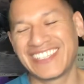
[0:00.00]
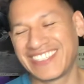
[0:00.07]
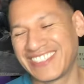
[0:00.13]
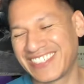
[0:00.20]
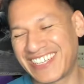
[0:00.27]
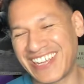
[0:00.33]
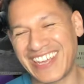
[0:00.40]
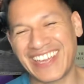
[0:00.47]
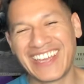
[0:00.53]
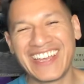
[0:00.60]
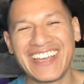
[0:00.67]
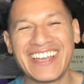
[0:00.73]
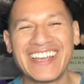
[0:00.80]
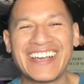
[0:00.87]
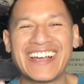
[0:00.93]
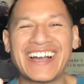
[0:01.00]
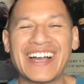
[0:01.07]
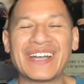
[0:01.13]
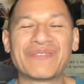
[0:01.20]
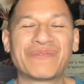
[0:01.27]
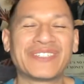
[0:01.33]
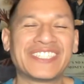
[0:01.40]
okay,
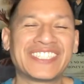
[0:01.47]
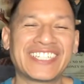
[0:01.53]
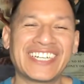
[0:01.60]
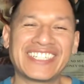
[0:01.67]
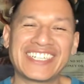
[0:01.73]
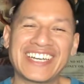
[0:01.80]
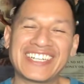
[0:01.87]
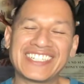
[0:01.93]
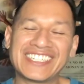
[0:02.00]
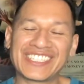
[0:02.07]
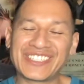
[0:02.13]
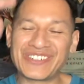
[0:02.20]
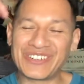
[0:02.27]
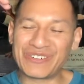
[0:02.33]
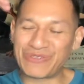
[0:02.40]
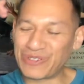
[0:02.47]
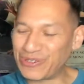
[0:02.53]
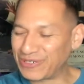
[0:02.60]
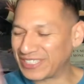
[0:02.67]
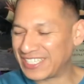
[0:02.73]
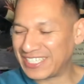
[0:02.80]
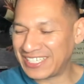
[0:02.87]
I'd appreciate that. Let's go and
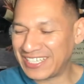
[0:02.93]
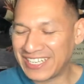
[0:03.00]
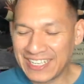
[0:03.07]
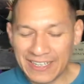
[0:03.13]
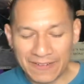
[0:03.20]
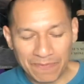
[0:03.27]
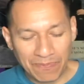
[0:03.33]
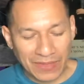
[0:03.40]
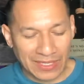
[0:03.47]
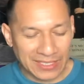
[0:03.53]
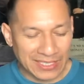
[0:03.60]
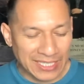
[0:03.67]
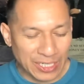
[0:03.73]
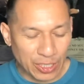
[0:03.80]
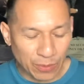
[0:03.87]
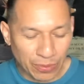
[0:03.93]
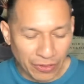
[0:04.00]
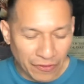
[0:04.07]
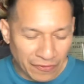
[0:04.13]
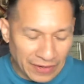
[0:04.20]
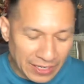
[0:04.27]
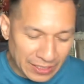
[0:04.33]
roll with it. Sneaker
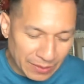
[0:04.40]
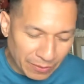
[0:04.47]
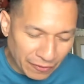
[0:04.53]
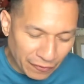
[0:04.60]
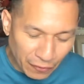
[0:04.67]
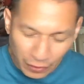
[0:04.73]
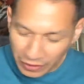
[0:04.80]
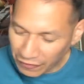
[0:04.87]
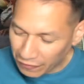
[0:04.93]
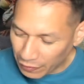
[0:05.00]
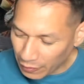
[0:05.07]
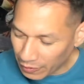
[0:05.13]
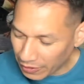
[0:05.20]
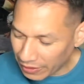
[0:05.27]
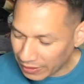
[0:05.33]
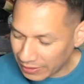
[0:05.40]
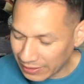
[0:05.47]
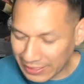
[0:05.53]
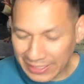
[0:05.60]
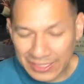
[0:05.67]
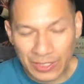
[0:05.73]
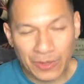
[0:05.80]
profile number 44.
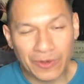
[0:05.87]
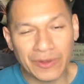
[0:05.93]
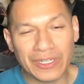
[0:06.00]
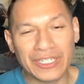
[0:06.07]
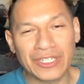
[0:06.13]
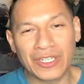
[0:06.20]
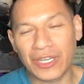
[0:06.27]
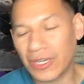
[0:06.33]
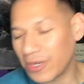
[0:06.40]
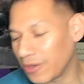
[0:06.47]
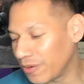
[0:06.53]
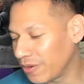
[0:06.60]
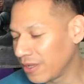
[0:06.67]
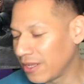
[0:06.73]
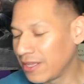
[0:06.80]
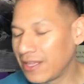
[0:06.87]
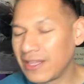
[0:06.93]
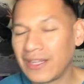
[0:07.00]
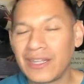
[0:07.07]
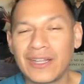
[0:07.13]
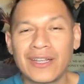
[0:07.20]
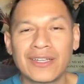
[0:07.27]
Let's go and go.
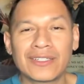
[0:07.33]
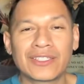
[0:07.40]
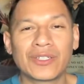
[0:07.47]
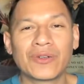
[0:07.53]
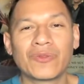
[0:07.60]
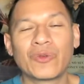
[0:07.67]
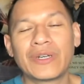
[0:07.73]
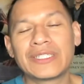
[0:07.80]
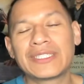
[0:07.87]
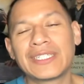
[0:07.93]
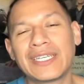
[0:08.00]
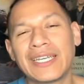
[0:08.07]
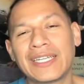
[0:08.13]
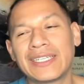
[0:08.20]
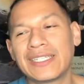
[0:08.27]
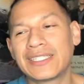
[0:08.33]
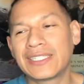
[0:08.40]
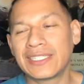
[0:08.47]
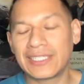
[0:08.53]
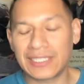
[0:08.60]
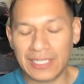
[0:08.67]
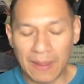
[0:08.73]
So once again, this
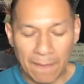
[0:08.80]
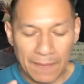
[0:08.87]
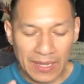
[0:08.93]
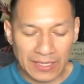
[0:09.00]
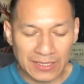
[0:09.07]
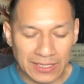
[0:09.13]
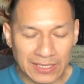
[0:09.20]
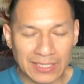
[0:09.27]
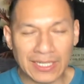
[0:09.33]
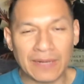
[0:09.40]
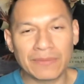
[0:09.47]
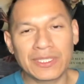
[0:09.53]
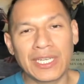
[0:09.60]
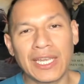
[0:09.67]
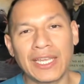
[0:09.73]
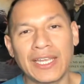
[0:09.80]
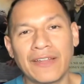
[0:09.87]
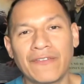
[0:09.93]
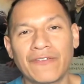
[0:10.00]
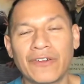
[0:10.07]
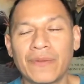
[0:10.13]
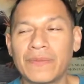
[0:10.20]
is basically I'm
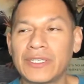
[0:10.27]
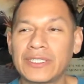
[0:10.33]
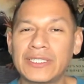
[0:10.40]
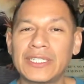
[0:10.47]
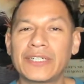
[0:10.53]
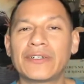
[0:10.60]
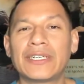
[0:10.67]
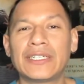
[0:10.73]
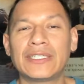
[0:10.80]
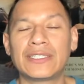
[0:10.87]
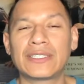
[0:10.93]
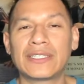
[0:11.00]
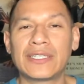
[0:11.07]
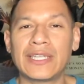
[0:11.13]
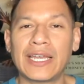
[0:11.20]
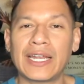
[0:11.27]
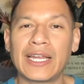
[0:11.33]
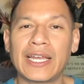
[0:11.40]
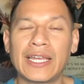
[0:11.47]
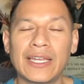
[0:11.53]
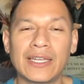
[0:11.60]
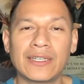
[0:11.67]
taking from the series that
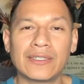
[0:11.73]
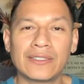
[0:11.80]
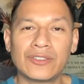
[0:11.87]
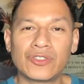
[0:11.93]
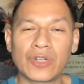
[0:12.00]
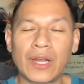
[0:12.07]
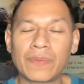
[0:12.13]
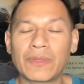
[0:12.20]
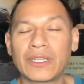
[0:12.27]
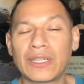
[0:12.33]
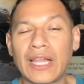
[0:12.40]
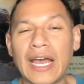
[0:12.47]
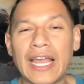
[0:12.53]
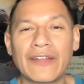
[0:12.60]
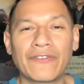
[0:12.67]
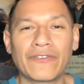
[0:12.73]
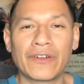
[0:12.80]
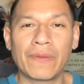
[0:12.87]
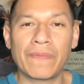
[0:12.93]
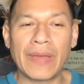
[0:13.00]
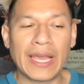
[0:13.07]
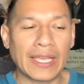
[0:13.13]
I dropped a live
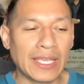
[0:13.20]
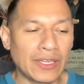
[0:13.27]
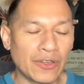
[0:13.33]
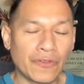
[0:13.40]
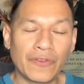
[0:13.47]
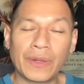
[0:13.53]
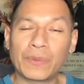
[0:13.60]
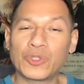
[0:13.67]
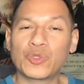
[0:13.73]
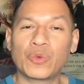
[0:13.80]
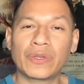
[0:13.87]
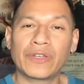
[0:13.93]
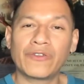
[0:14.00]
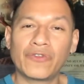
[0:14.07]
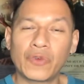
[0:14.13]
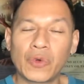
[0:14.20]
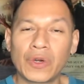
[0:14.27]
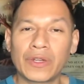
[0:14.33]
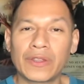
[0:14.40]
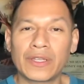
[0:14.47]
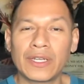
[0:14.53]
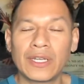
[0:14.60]
from back in November
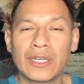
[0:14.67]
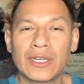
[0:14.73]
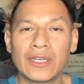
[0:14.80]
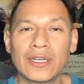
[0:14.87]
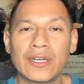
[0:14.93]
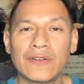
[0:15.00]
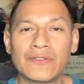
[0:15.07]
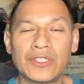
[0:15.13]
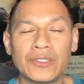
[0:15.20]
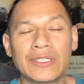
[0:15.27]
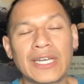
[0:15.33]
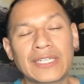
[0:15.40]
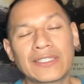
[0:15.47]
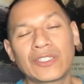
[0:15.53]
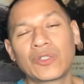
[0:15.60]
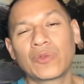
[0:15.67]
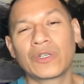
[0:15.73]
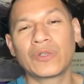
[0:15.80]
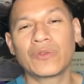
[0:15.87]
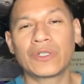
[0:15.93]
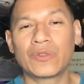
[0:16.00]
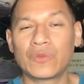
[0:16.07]
24th of
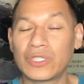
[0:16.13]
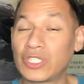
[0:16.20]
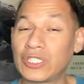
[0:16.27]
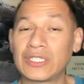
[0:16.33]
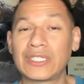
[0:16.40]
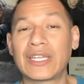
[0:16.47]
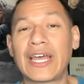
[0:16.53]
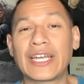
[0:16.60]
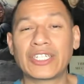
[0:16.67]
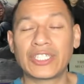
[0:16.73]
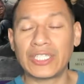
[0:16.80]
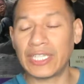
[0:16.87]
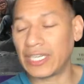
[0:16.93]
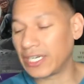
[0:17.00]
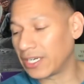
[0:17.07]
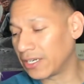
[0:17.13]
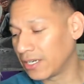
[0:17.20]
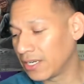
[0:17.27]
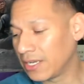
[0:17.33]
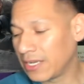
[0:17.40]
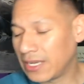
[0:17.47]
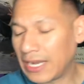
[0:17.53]
2021, which is last year.
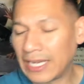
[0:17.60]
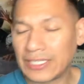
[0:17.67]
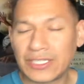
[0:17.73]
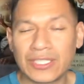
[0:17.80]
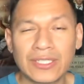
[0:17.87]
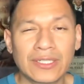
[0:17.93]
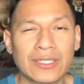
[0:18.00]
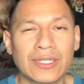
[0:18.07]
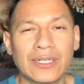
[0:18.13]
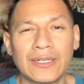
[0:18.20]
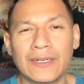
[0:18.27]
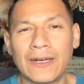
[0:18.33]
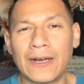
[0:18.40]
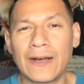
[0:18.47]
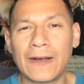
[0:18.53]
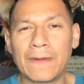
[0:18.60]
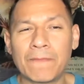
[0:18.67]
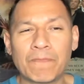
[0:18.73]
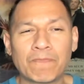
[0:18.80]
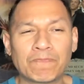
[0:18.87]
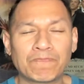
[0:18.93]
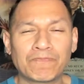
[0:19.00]
I took
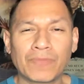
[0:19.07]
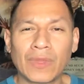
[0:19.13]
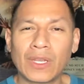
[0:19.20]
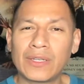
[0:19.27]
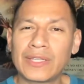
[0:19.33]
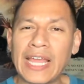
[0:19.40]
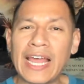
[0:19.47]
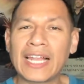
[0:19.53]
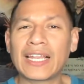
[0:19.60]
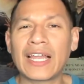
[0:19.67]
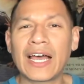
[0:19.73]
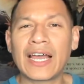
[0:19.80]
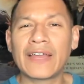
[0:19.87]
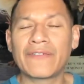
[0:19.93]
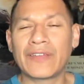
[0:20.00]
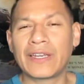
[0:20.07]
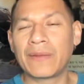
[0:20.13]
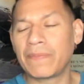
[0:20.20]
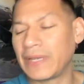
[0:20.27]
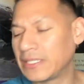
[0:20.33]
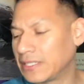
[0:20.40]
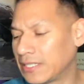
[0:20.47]
um, that live and
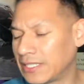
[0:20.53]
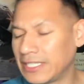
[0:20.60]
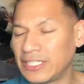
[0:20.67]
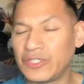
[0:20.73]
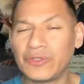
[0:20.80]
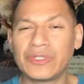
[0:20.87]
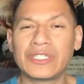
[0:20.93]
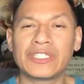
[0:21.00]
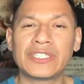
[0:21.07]
I'm basically doing a